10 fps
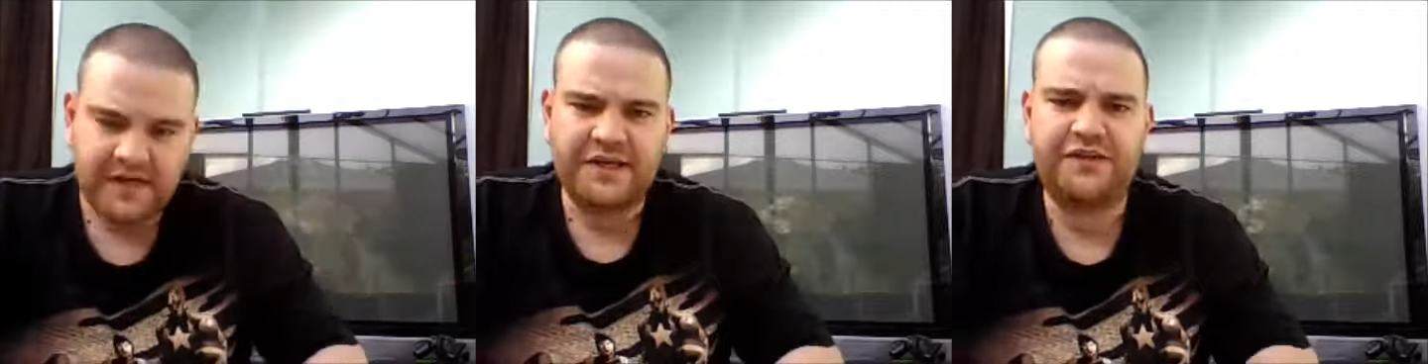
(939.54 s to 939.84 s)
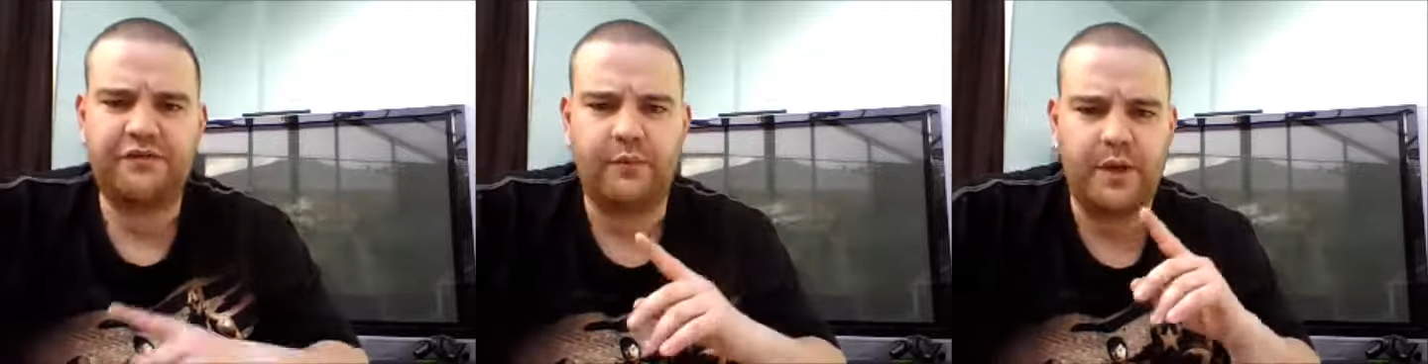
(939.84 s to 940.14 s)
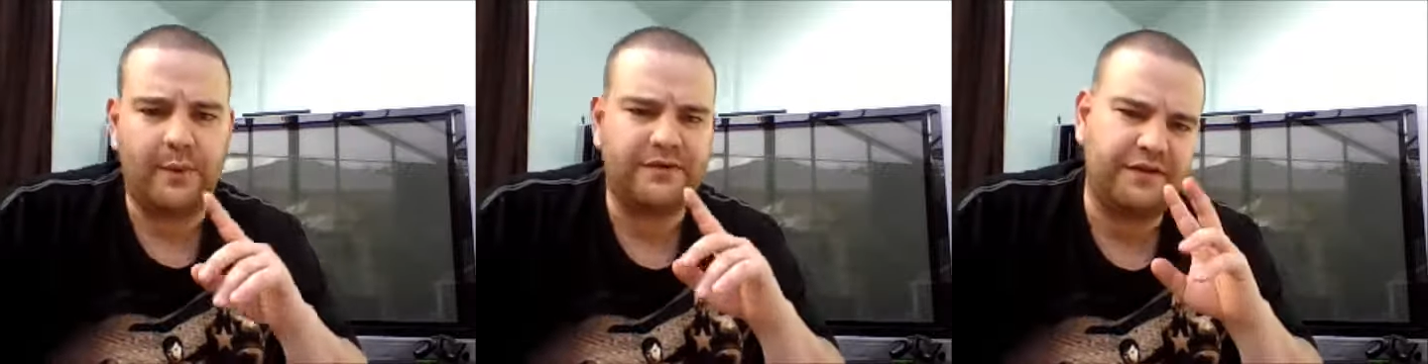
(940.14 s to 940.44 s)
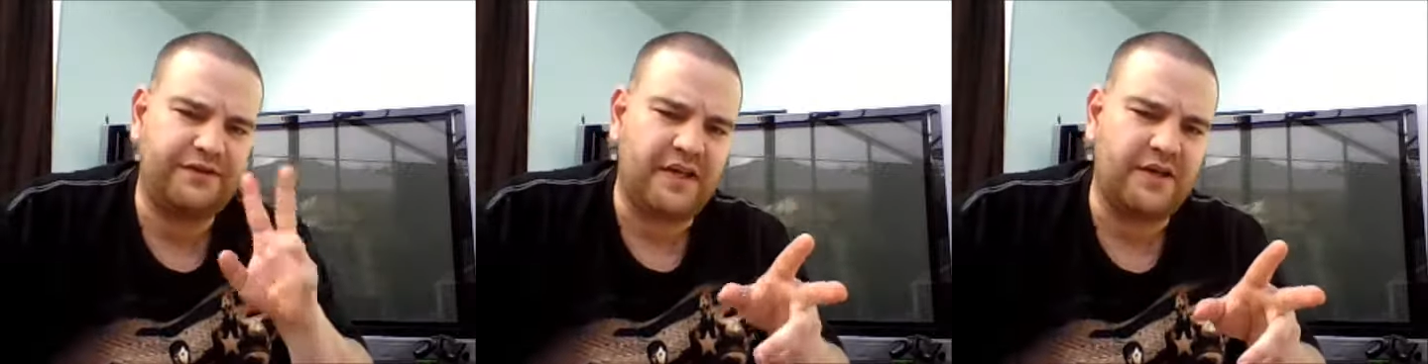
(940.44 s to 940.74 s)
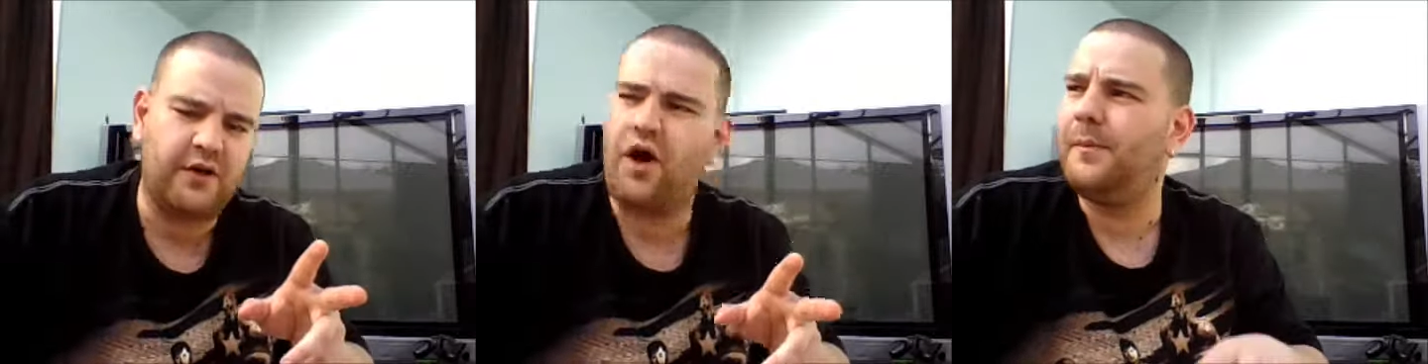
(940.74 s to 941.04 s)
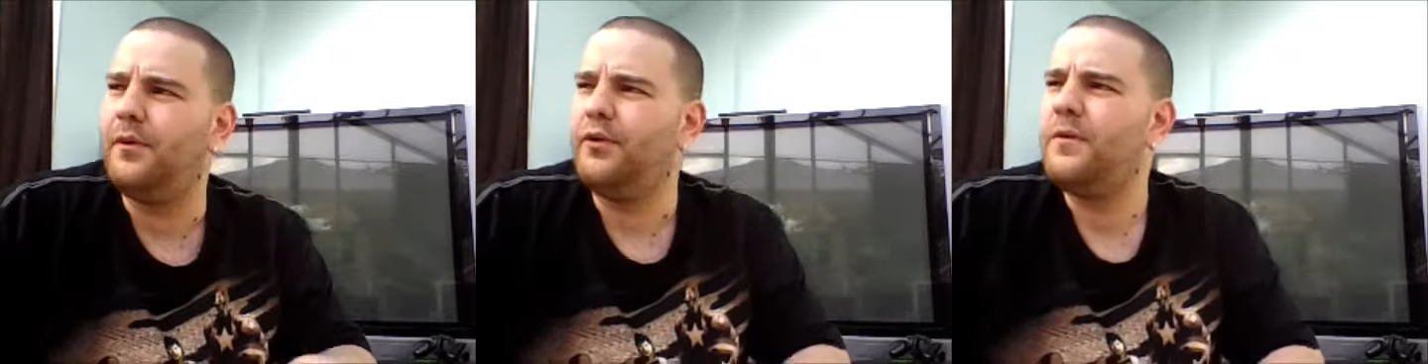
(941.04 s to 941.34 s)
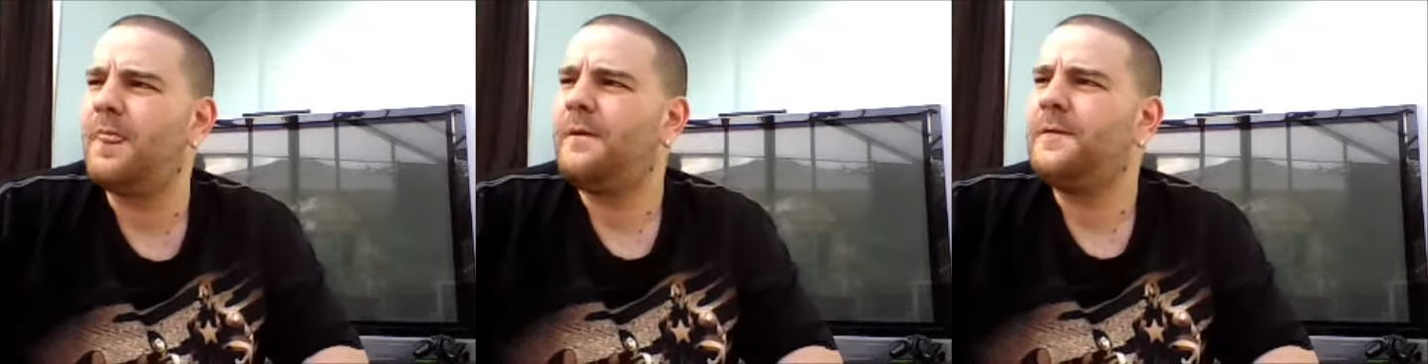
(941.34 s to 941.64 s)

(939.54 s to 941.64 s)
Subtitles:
this is from when I went to the second car boot,